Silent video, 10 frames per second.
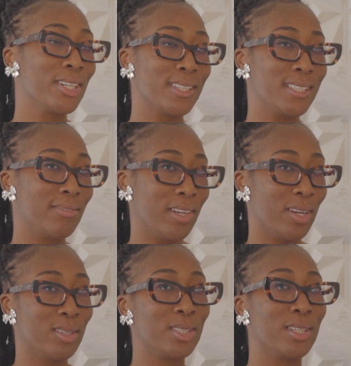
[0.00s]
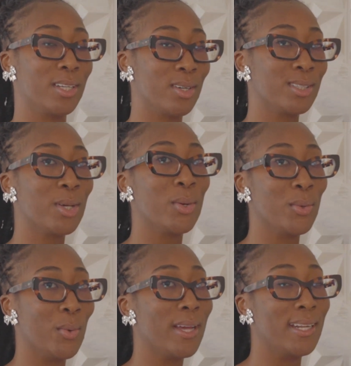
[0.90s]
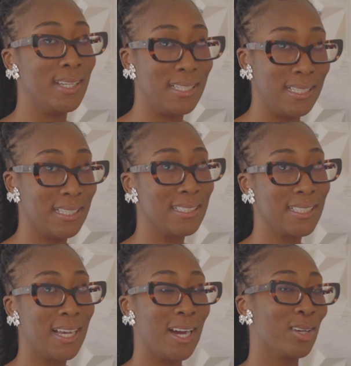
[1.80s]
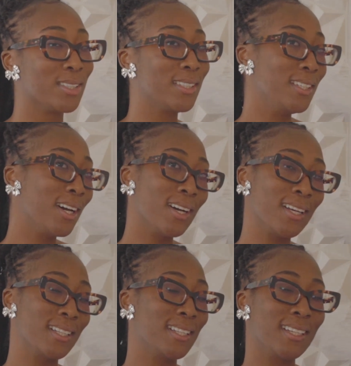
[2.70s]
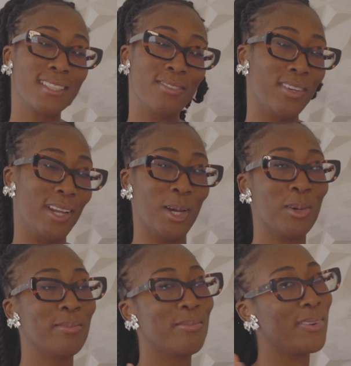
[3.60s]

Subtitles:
share this video to those who need it. I'll see y'all in the next video.